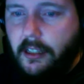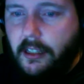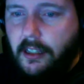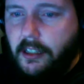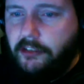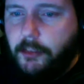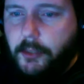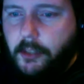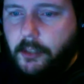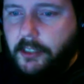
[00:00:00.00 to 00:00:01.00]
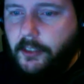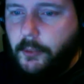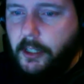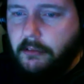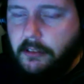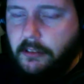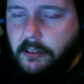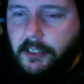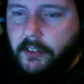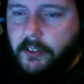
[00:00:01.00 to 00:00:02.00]
and drop a comment somewhere, and
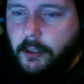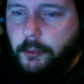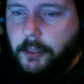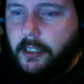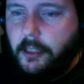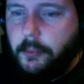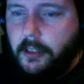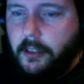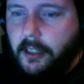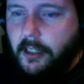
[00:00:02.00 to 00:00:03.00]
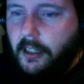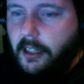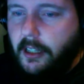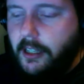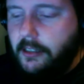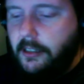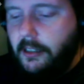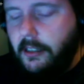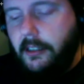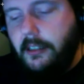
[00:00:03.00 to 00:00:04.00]
Steve and I will pick it up and
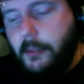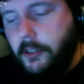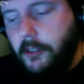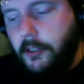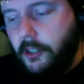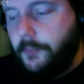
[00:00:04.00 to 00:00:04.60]
come on the show.